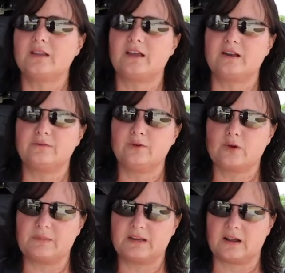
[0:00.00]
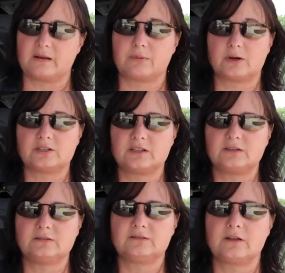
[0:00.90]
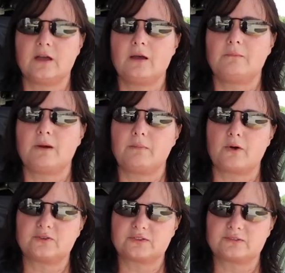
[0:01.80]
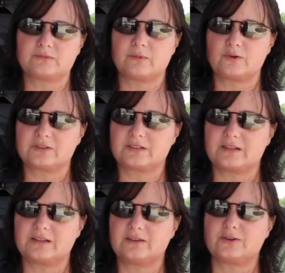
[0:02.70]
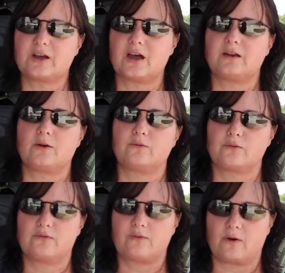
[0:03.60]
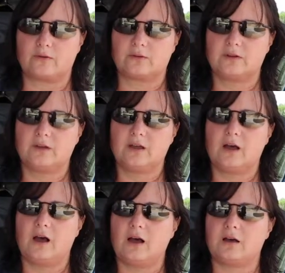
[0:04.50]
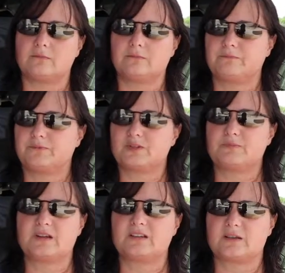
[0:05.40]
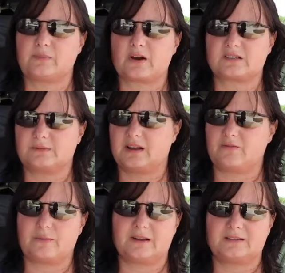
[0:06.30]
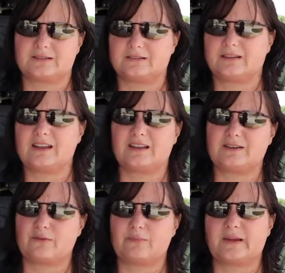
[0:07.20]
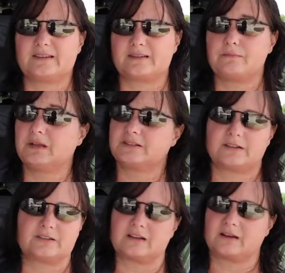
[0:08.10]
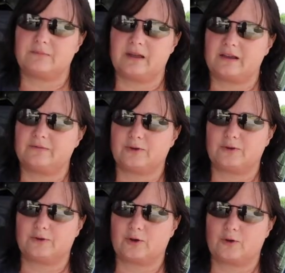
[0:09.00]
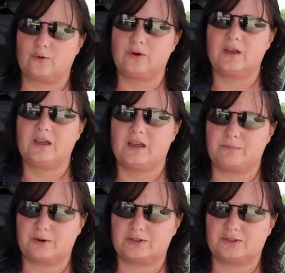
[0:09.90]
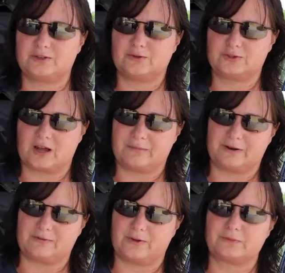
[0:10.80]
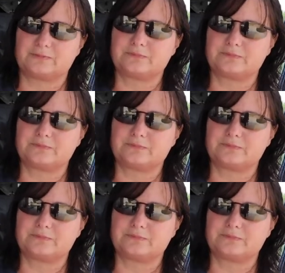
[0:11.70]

Now, interview can be done in person, but most mostly they're done over the phone um, just because the proximity, everybody's in a different place. The military is not going to pay for you to go in person to do a job interview.